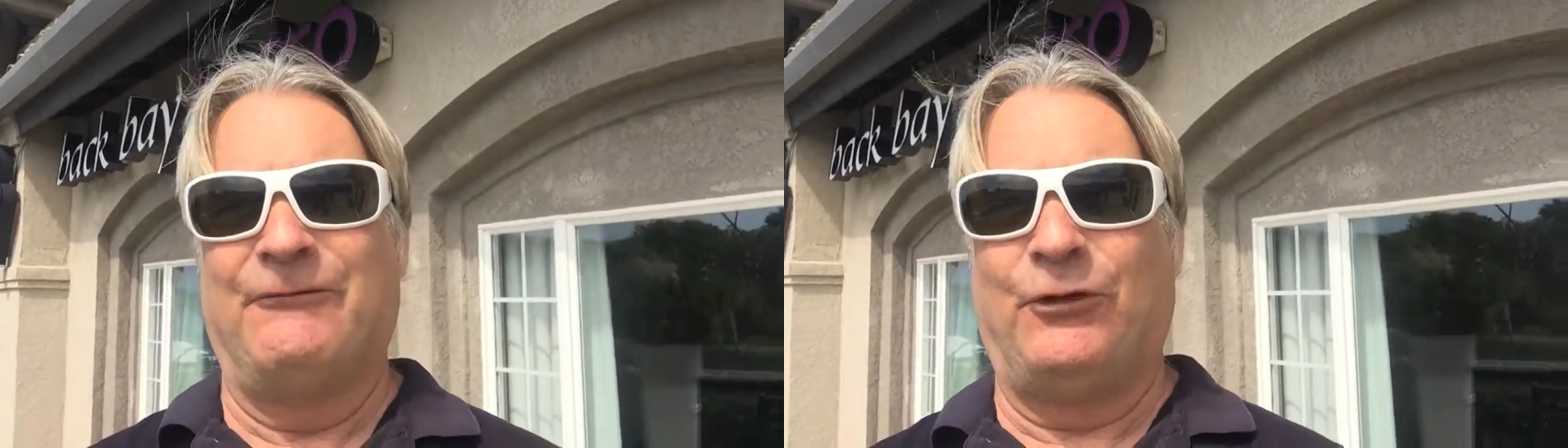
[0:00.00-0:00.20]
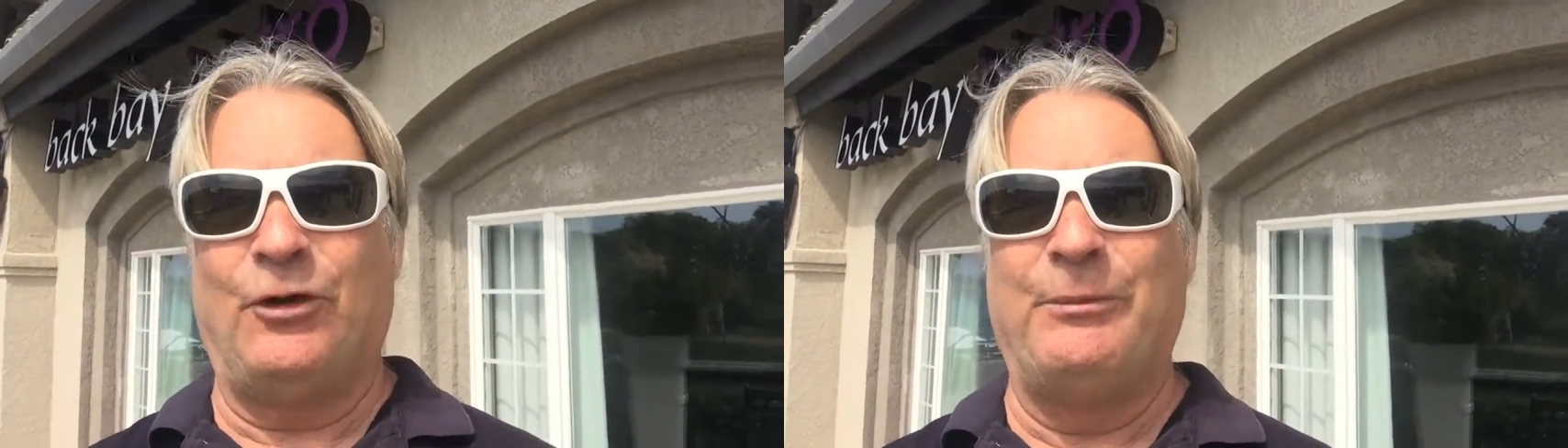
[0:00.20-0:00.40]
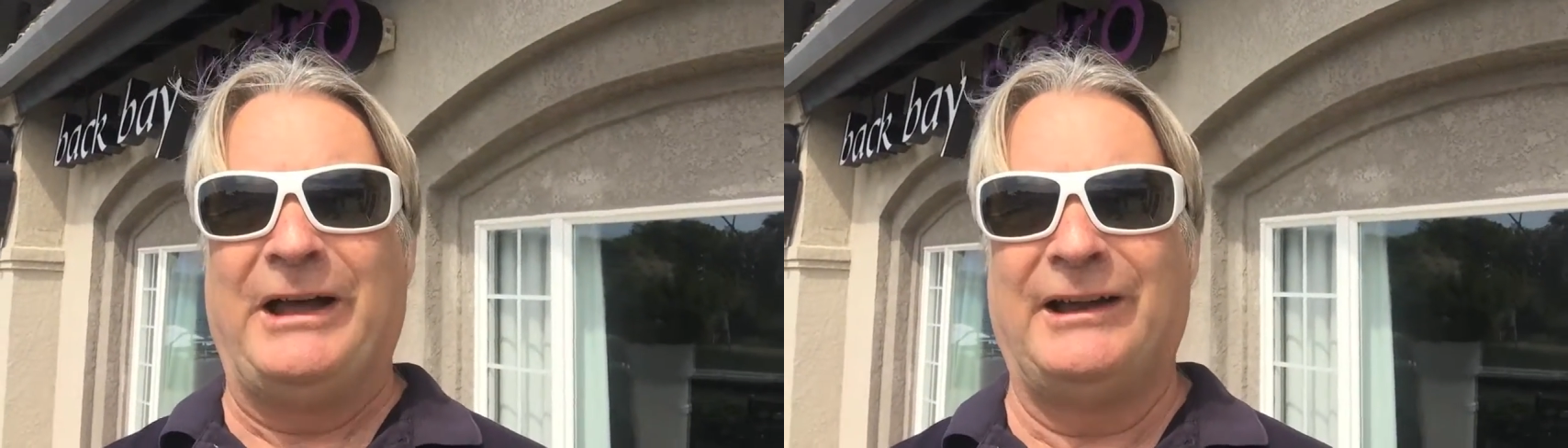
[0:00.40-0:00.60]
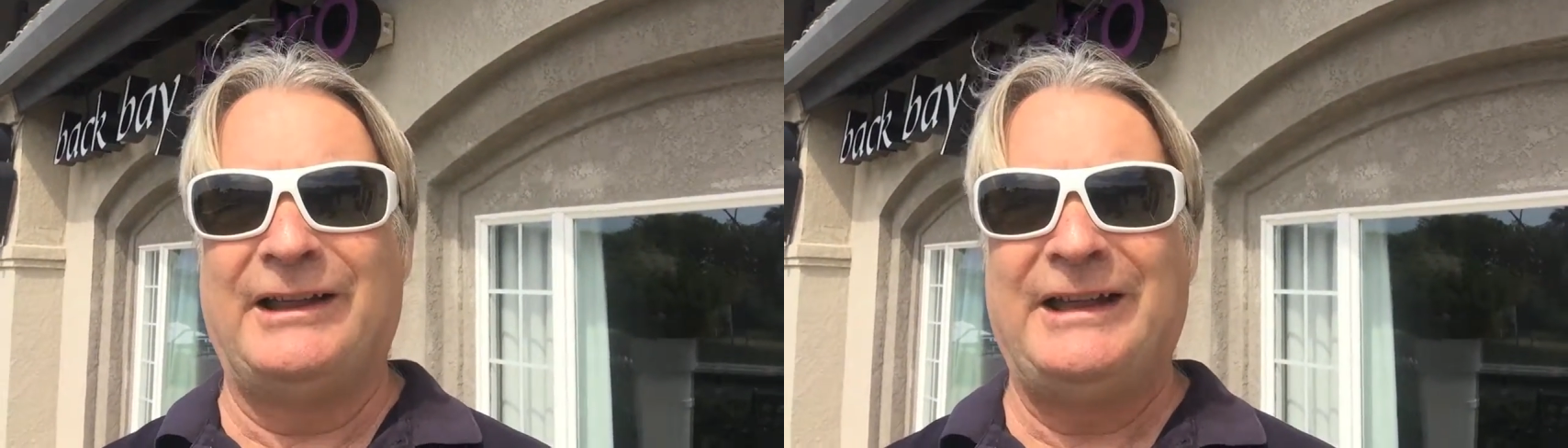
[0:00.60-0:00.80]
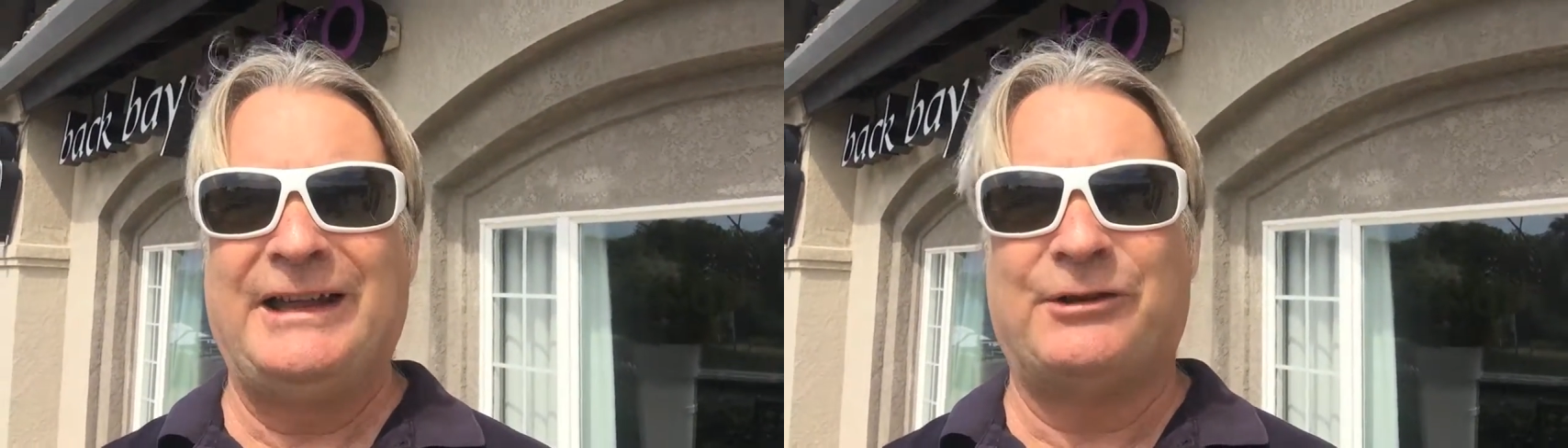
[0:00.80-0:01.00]
full
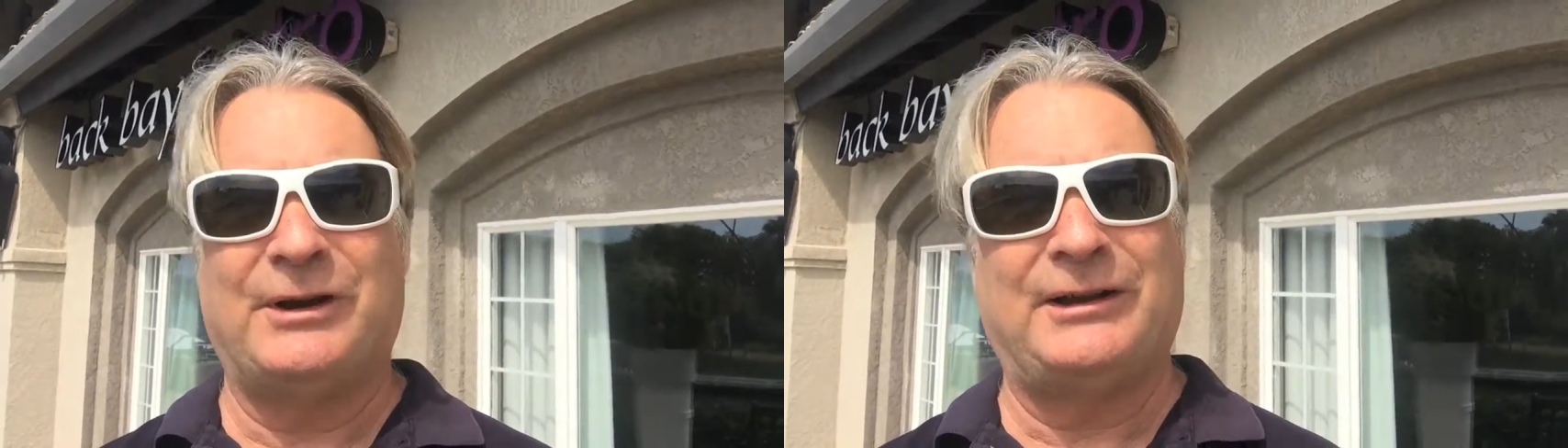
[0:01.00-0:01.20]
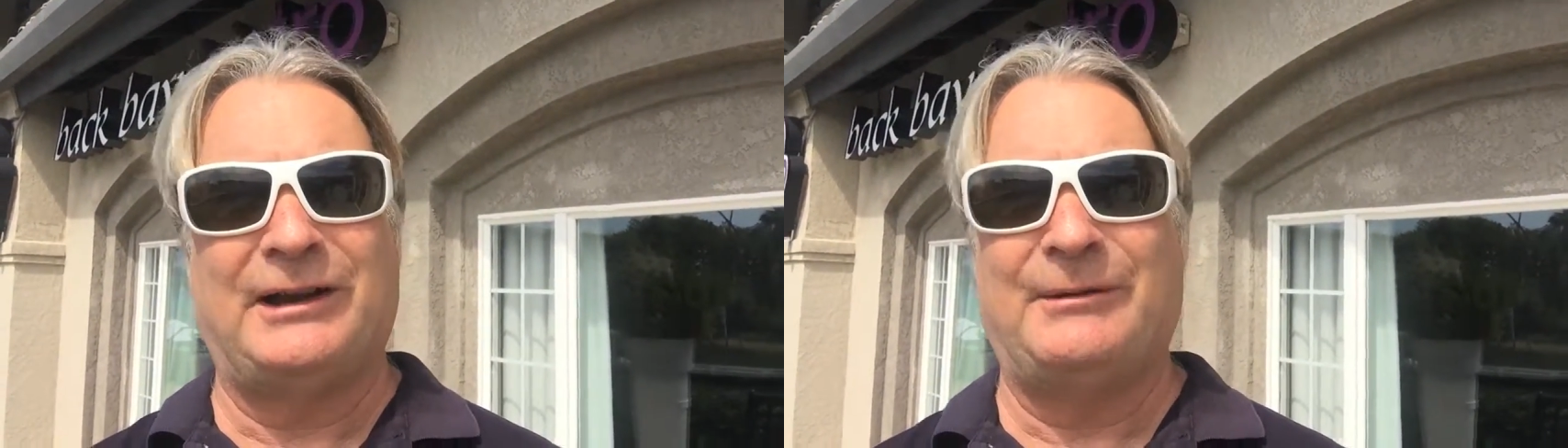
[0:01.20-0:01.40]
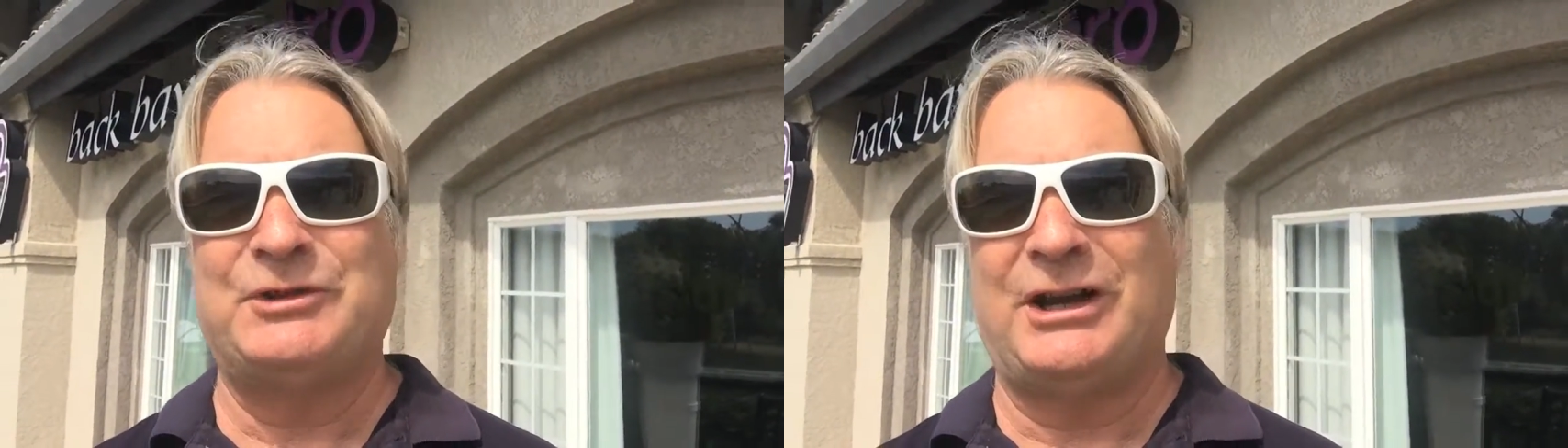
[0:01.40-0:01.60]
belly, great clam